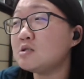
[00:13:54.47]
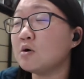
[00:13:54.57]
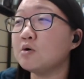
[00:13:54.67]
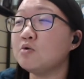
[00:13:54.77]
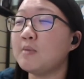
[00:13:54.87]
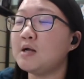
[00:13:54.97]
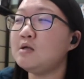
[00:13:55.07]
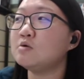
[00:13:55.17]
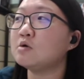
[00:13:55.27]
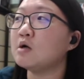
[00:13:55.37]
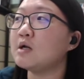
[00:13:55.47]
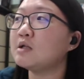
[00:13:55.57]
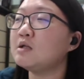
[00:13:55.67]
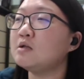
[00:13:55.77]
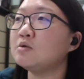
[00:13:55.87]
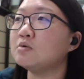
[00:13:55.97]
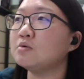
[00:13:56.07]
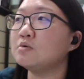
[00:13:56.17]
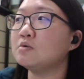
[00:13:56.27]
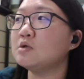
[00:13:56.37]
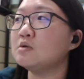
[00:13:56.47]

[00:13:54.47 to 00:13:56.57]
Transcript: or you might need to connect it to